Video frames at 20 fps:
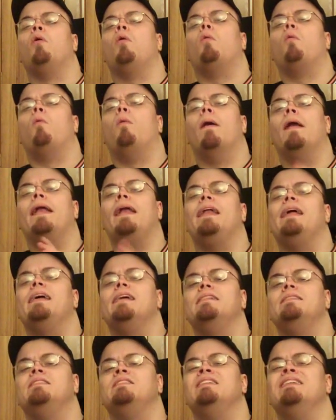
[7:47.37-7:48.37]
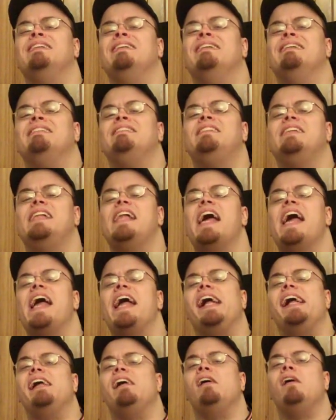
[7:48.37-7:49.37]
what it is
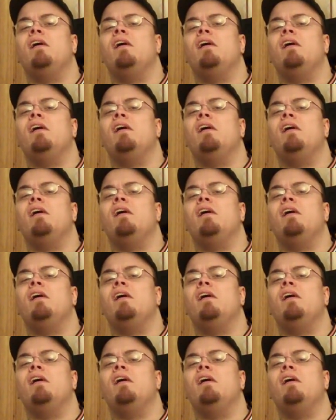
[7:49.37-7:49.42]
today.